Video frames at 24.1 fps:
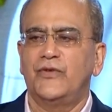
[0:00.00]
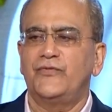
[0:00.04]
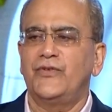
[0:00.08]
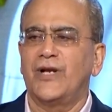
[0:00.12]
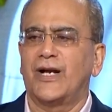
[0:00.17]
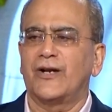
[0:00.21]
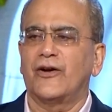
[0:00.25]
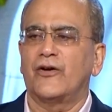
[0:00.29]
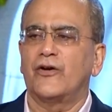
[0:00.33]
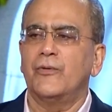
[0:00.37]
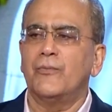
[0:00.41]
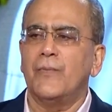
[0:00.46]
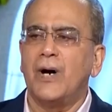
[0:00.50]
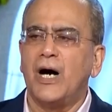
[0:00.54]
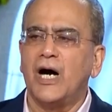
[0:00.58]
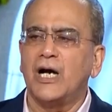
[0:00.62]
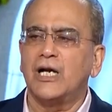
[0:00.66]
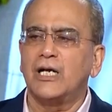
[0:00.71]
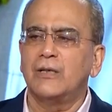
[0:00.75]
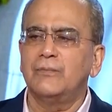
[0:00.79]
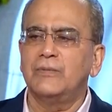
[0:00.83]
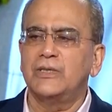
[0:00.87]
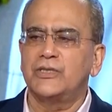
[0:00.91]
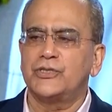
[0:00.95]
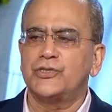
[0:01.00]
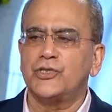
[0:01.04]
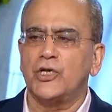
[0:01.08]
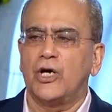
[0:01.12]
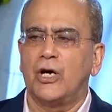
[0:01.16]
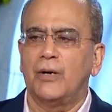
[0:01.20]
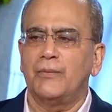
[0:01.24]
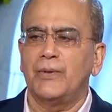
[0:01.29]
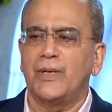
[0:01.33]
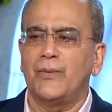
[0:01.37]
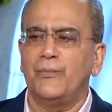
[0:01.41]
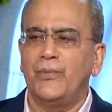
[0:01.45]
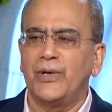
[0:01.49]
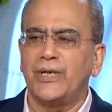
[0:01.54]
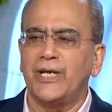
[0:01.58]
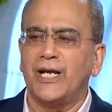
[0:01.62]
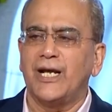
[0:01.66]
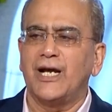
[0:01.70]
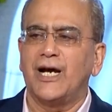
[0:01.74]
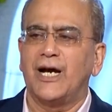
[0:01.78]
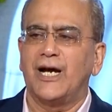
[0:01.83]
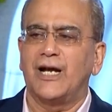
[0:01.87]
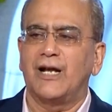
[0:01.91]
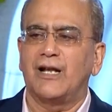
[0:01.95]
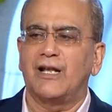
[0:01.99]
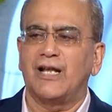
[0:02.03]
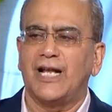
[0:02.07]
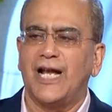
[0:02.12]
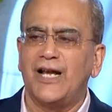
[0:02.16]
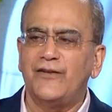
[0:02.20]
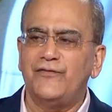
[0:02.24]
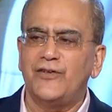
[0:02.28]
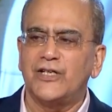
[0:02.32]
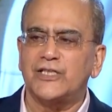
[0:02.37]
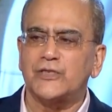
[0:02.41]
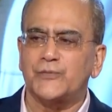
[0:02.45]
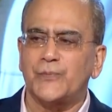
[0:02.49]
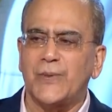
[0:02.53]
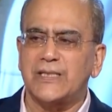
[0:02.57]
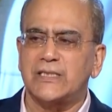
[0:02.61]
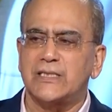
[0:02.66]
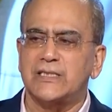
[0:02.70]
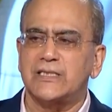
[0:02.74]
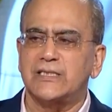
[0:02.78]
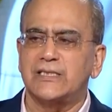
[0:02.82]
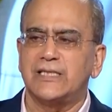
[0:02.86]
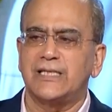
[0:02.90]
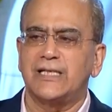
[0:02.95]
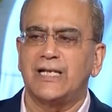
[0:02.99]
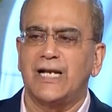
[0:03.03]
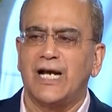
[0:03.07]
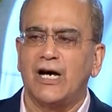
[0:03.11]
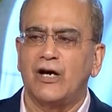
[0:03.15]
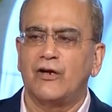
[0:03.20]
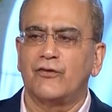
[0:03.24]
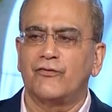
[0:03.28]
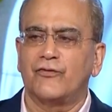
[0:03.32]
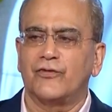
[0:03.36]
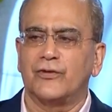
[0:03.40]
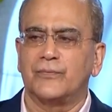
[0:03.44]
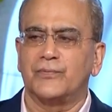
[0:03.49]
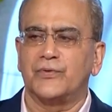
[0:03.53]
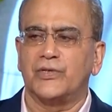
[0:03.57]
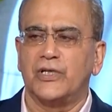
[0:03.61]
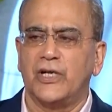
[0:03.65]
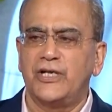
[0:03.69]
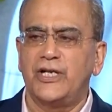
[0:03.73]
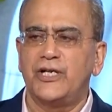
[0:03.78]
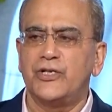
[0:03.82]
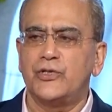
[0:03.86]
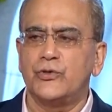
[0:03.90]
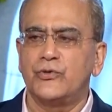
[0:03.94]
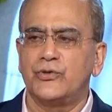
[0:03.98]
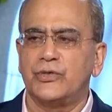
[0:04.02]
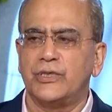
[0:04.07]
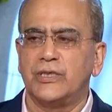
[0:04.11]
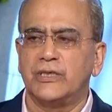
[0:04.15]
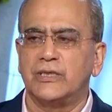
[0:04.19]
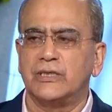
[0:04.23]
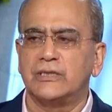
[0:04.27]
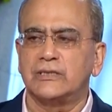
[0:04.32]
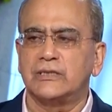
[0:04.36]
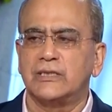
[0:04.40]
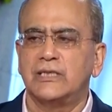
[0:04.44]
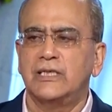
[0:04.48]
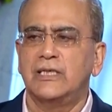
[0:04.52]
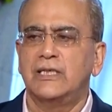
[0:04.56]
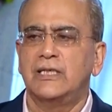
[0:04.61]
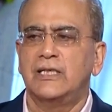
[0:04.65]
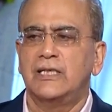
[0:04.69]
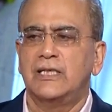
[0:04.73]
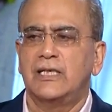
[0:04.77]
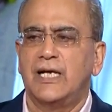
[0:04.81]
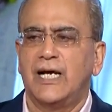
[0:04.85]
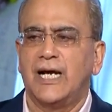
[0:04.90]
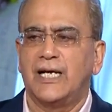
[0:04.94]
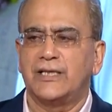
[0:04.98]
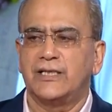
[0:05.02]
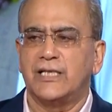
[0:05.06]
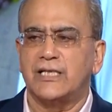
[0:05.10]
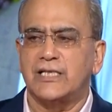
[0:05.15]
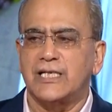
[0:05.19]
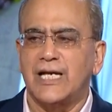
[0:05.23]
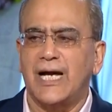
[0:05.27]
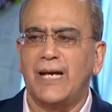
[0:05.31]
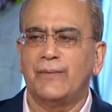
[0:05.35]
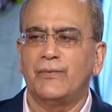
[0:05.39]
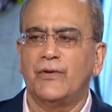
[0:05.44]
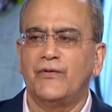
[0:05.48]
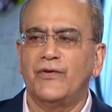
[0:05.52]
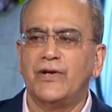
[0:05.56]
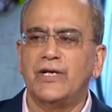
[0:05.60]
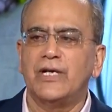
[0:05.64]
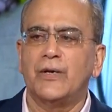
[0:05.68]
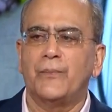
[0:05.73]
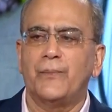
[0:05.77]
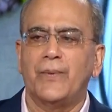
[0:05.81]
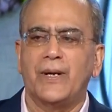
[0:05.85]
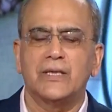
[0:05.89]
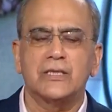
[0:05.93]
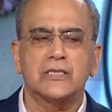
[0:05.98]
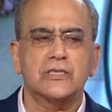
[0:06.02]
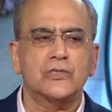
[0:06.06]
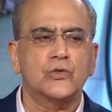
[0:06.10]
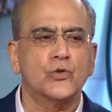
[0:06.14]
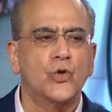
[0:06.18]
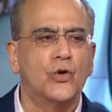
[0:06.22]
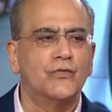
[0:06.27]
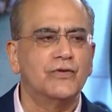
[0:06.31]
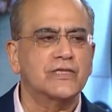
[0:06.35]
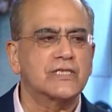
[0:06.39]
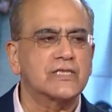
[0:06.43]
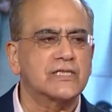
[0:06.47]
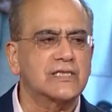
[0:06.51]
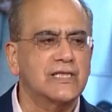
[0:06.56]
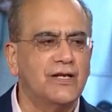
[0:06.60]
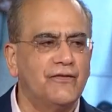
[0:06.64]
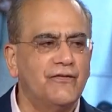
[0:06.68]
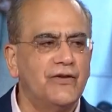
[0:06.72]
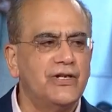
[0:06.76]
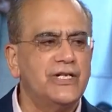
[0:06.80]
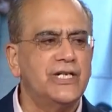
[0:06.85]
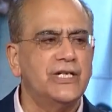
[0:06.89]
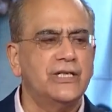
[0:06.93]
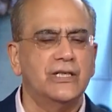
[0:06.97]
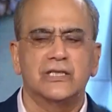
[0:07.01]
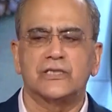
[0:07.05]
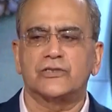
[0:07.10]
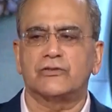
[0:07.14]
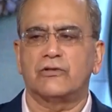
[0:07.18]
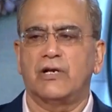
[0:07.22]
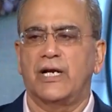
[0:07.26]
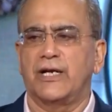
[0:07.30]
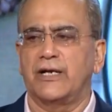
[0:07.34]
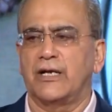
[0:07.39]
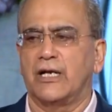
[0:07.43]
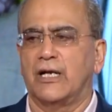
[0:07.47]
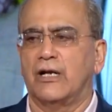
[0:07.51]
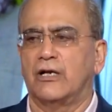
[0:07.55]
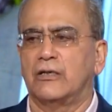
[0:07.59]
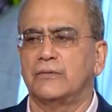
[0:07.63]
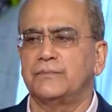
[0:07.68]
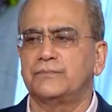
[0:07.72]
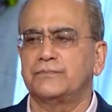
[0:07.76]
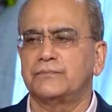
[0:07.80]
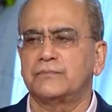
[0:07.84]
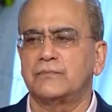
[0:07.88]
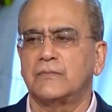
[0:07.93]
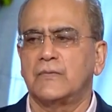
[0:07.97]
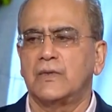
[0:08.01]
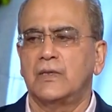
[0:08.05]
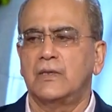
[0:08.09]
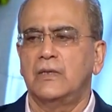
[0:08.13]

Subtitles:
We've done a remarkable job in bringing our life expectancy down from 32 years at the time of independence to over 70 years right now.